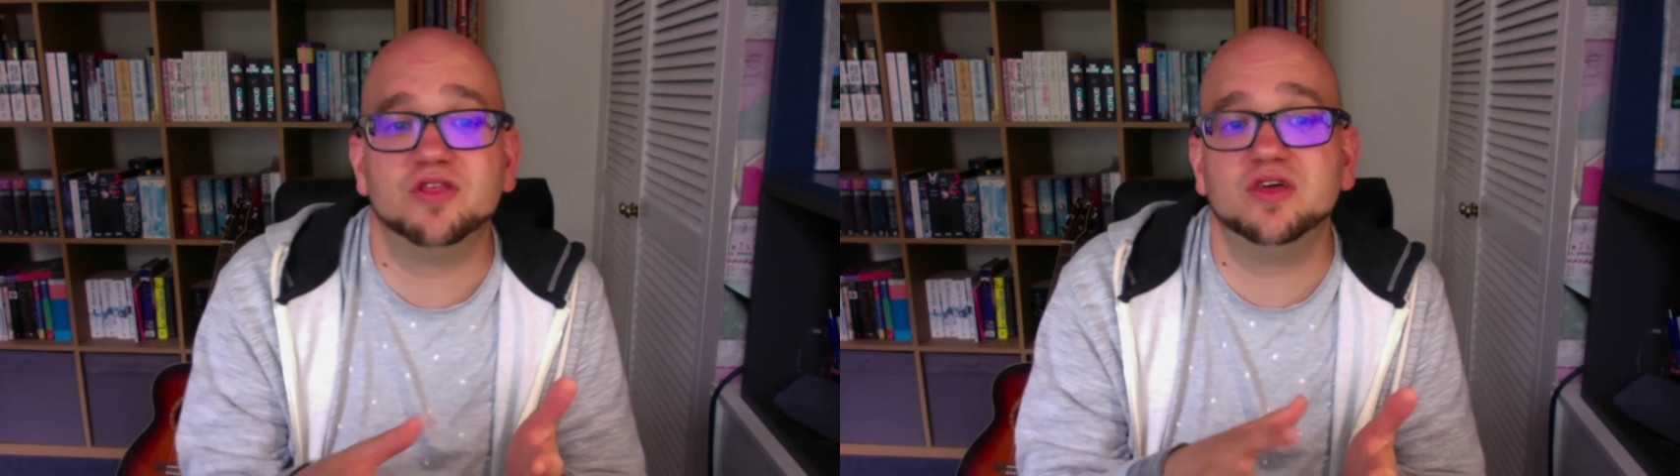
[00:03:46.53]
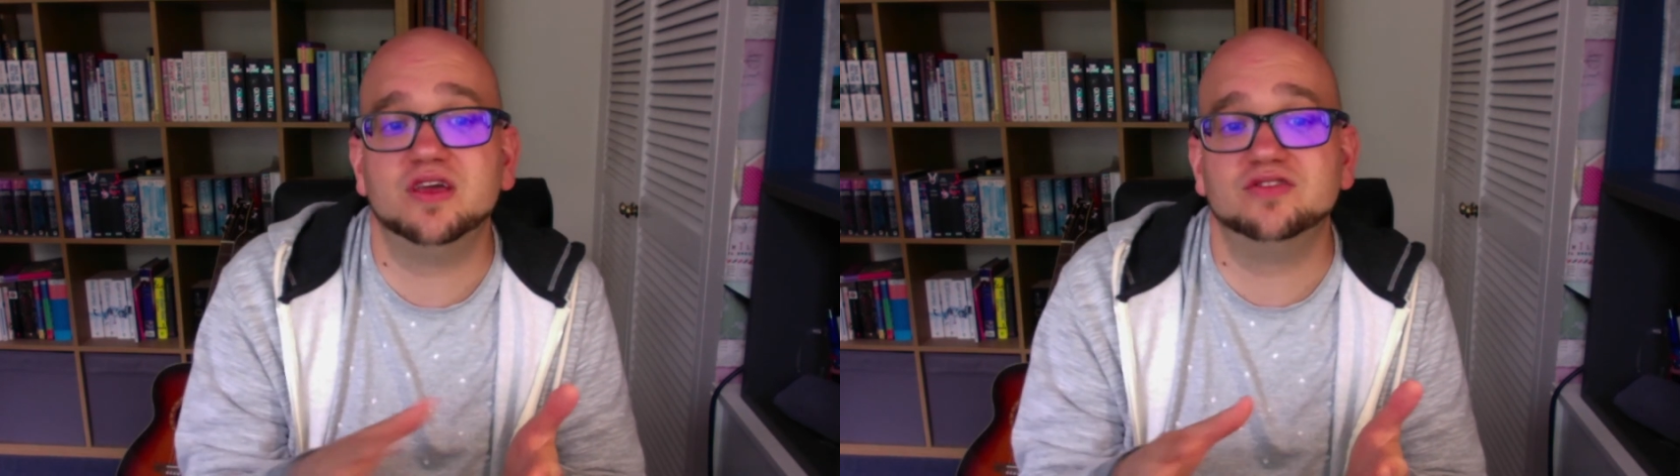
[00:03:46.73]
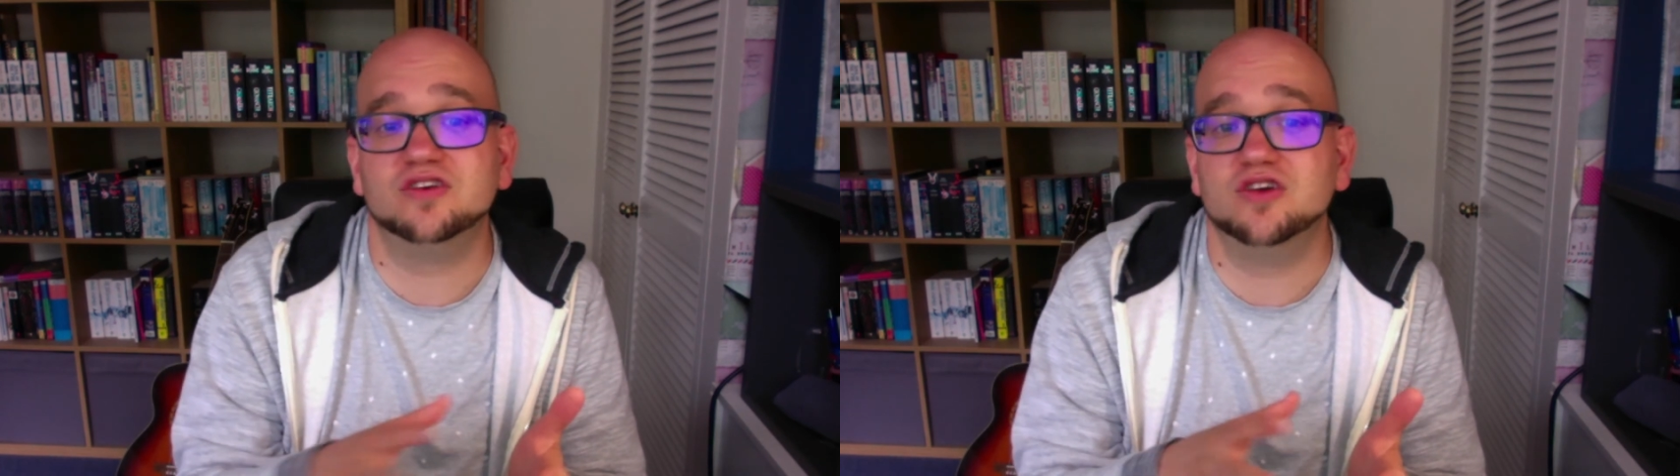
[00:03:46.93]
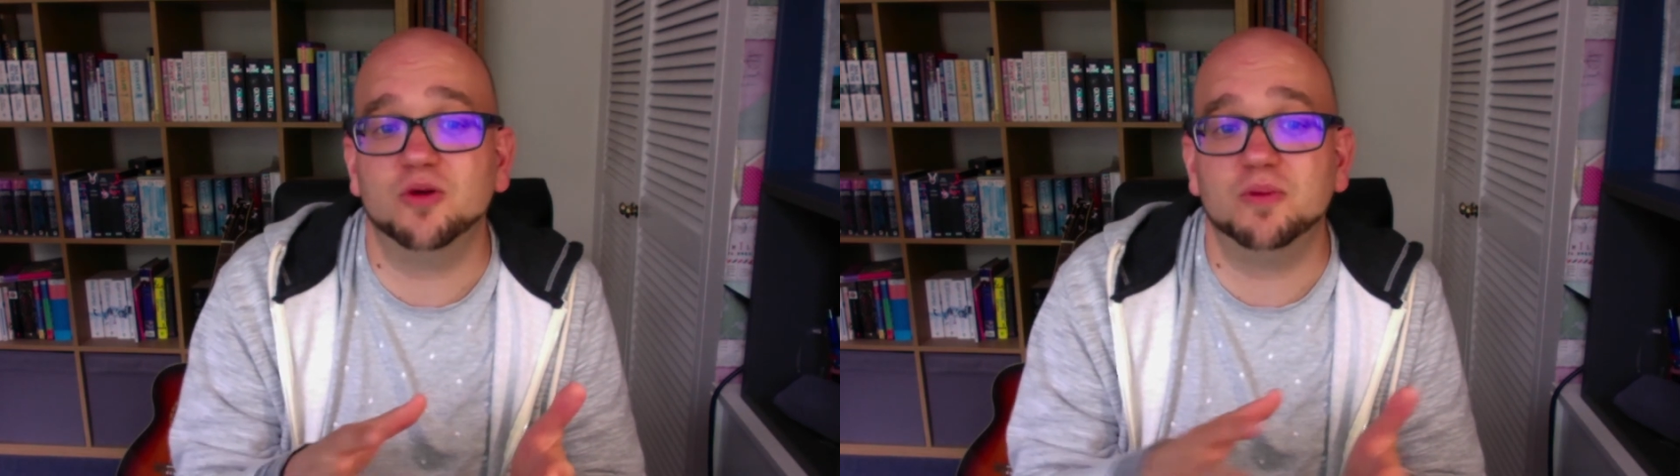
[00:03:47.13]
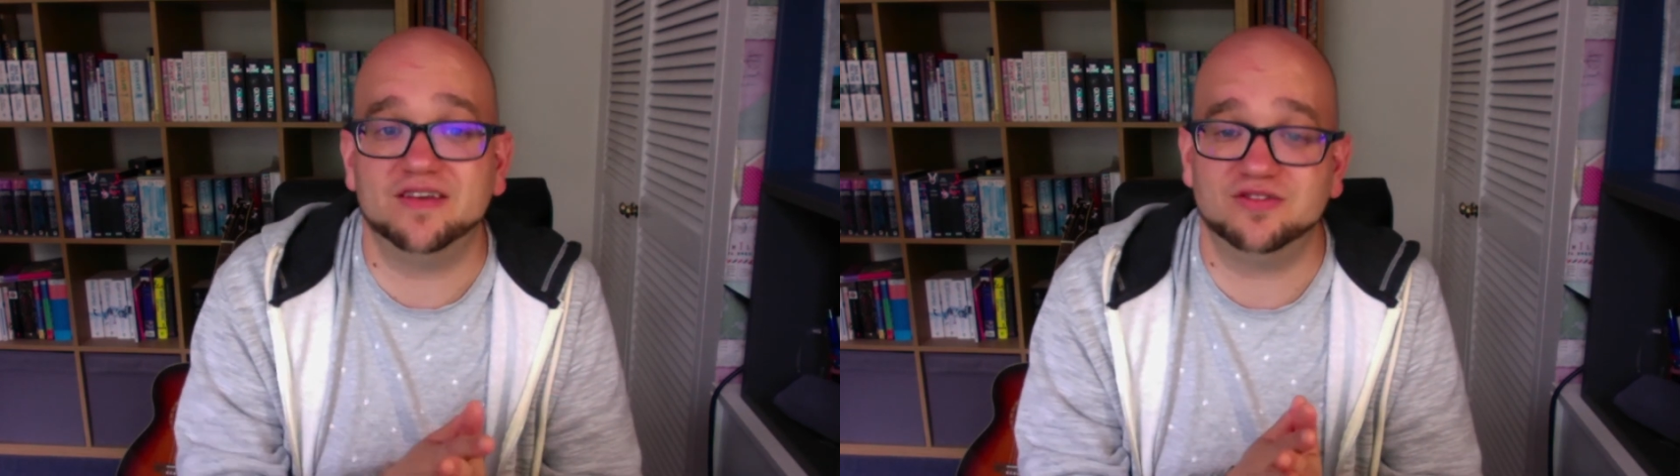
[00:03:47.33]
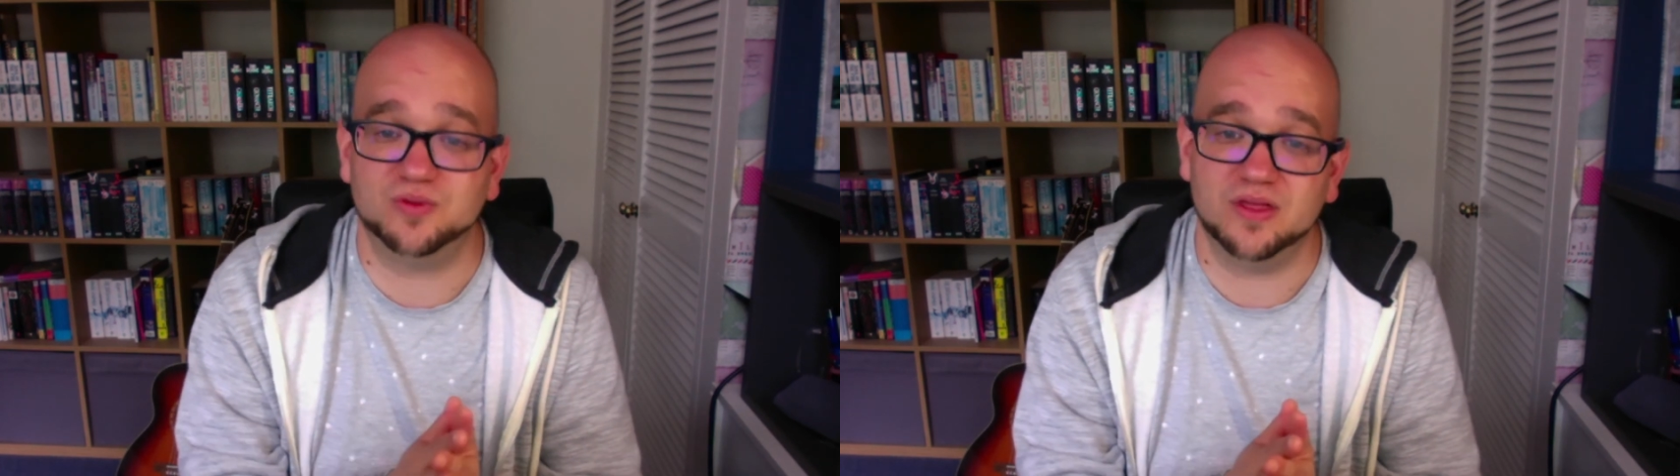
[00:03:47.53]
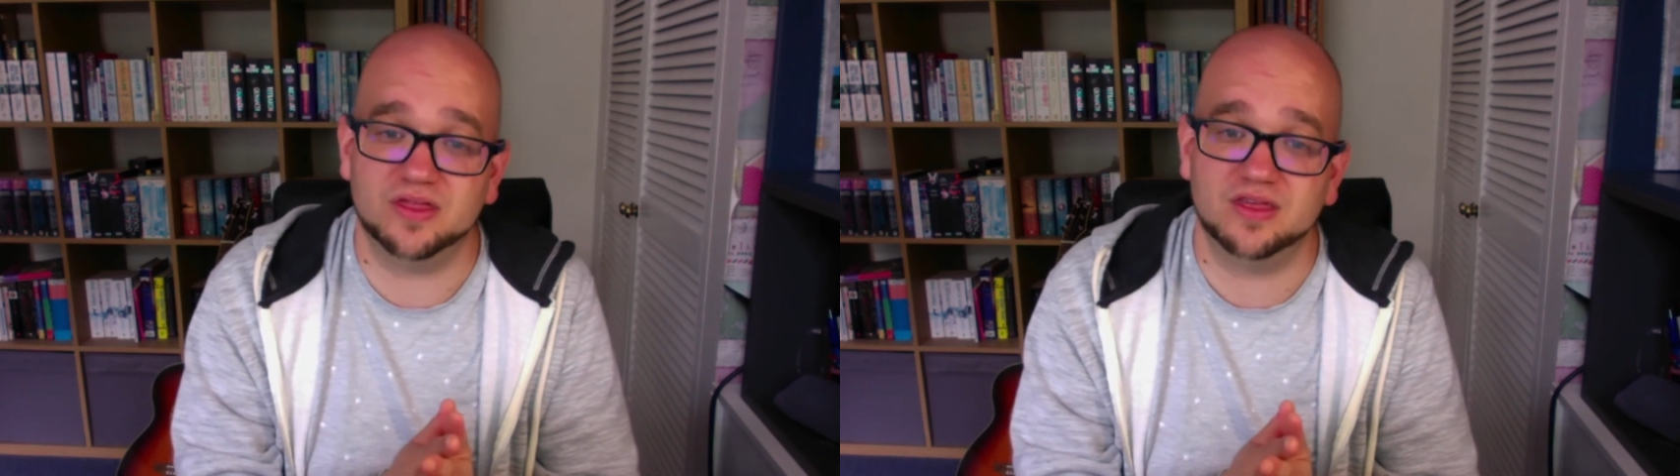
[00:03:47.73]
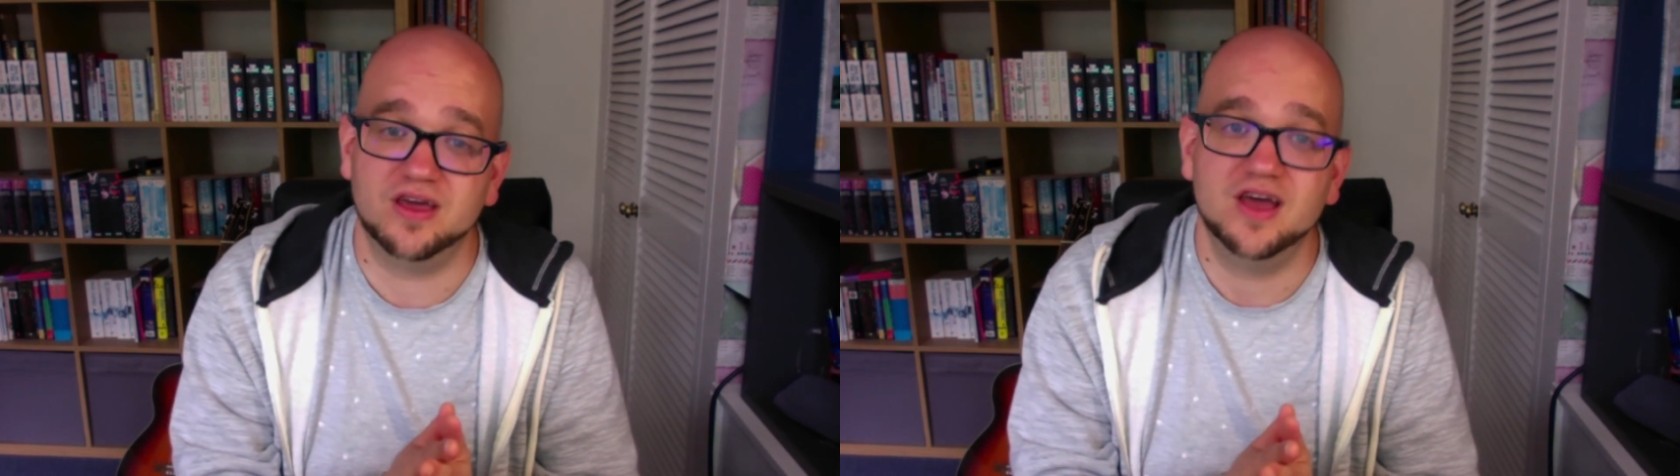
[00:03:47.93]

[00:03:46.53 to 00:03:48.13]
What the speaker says: things that you're blessed with?